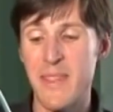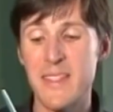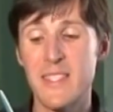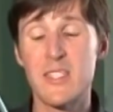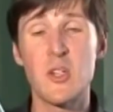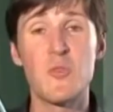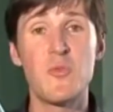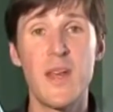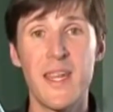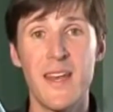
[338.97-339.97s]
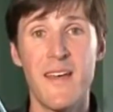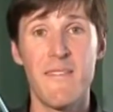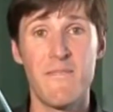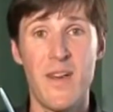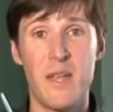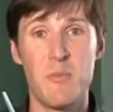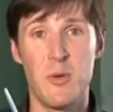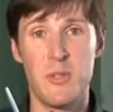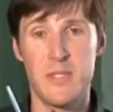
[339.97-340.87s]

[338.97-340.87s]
And this is a great fine motor